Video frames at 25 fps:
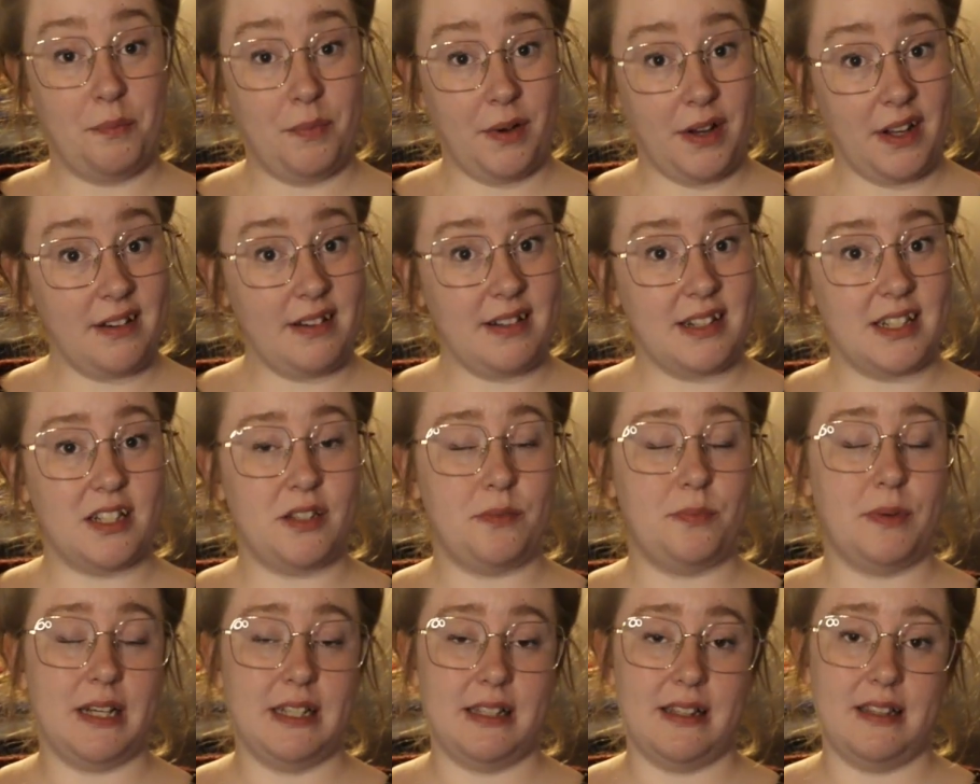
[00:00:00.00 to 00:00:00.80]
But
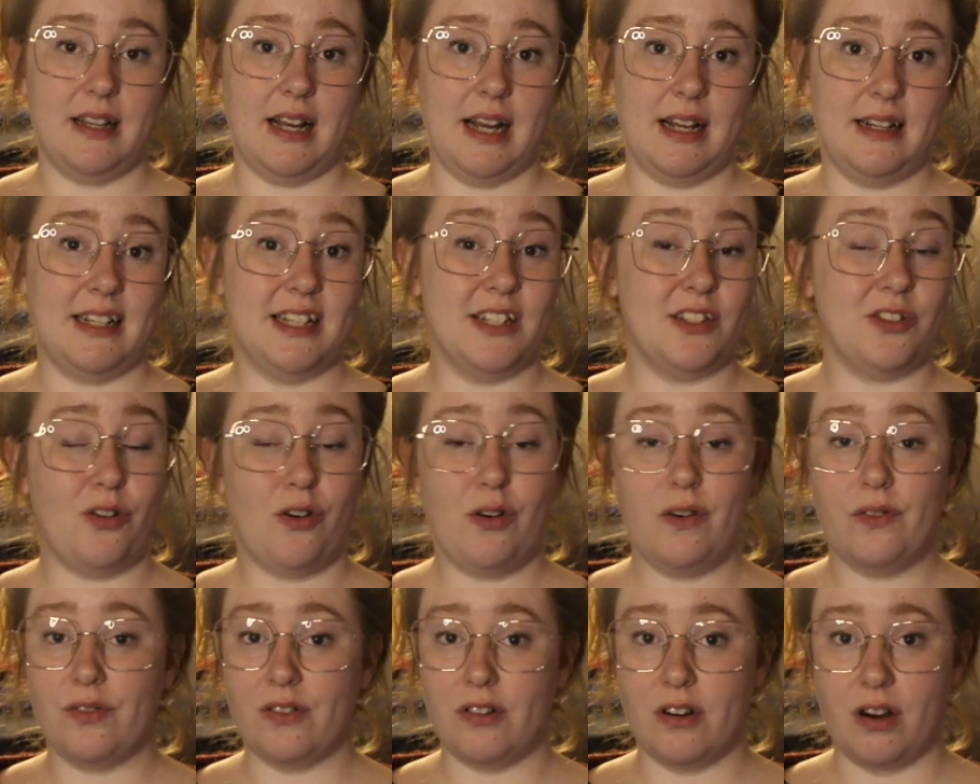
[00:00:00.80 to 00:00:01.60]
despite that, his
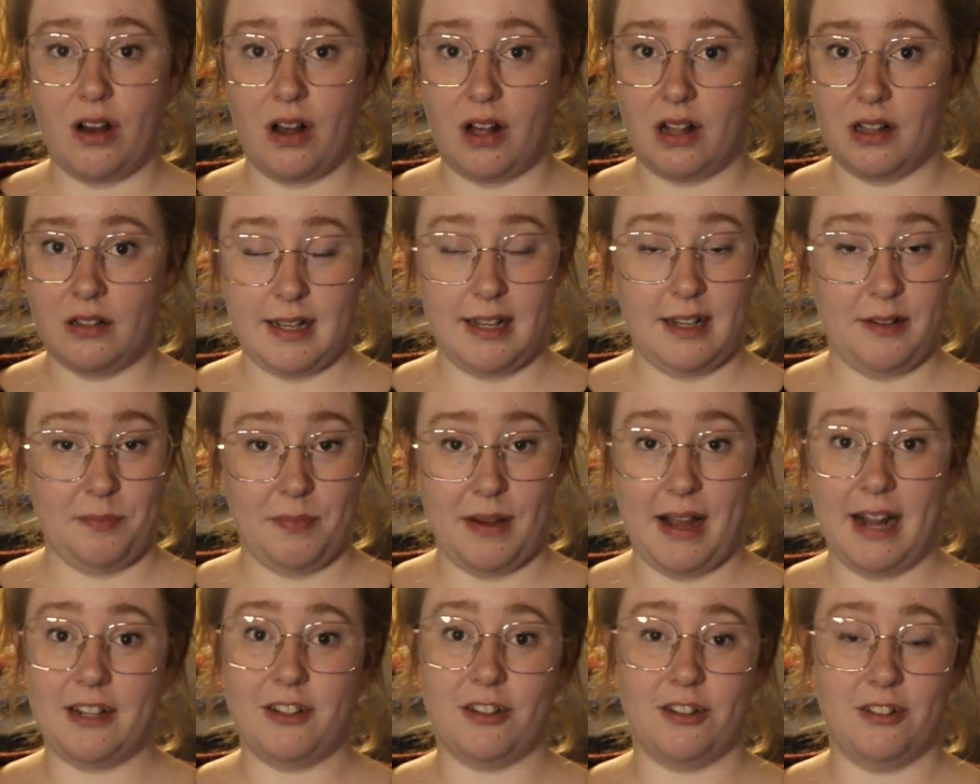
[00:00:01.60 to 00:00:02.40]
overall
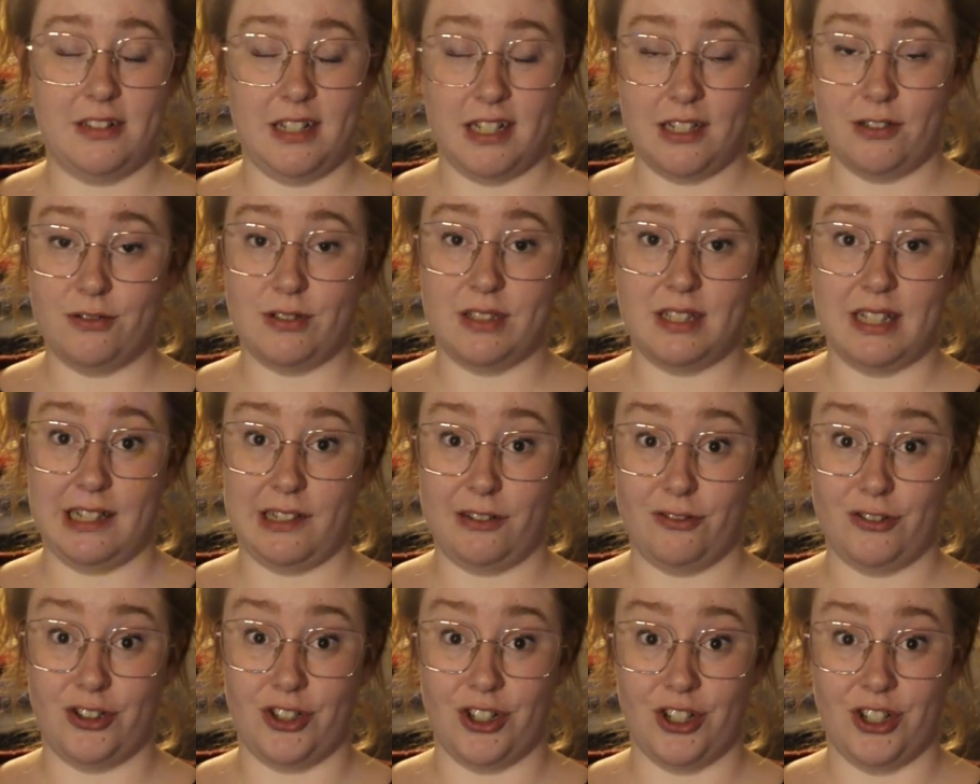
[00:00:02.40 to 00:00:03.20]
impact on children's
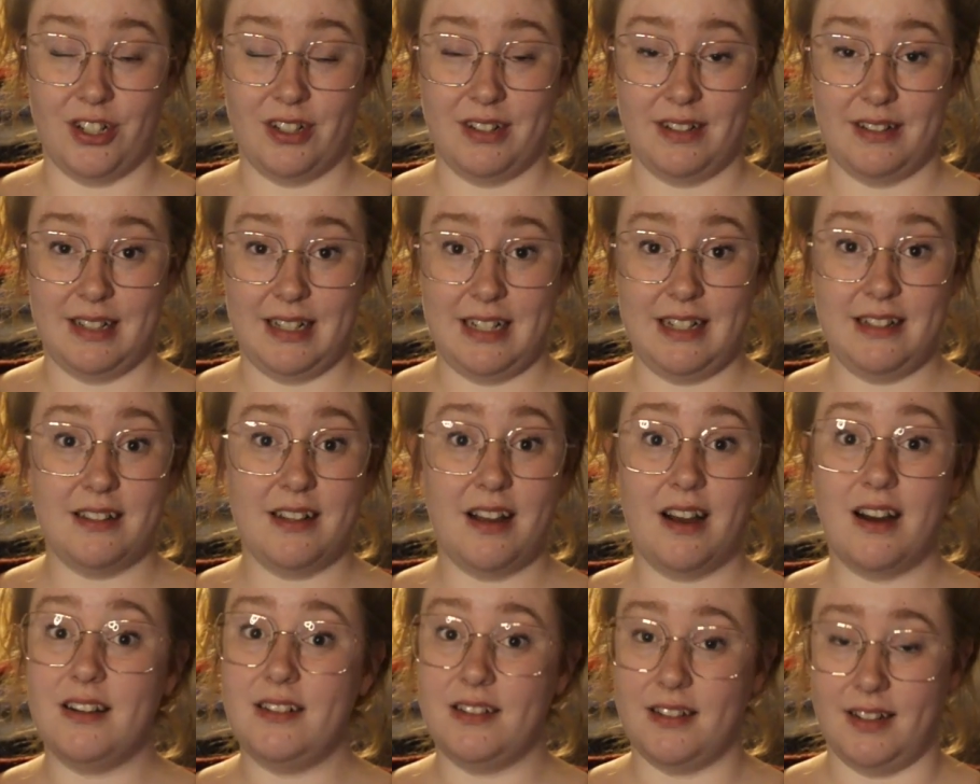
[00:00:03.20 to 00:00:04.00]
literature is
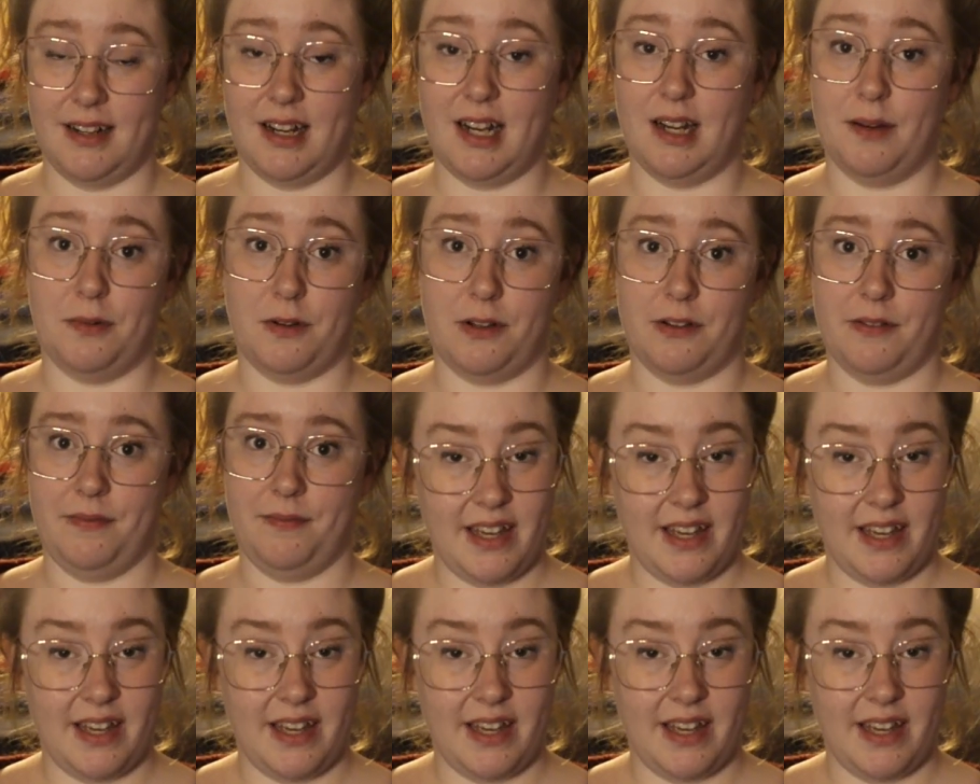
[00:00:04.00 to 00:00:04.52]
undeniable.